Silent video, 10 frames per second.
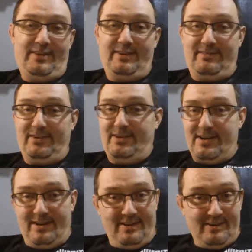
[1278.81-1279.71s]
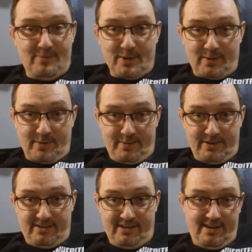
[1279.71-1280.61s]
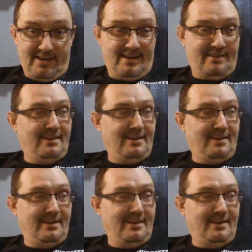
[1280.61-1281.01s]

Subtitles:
you work with what you got,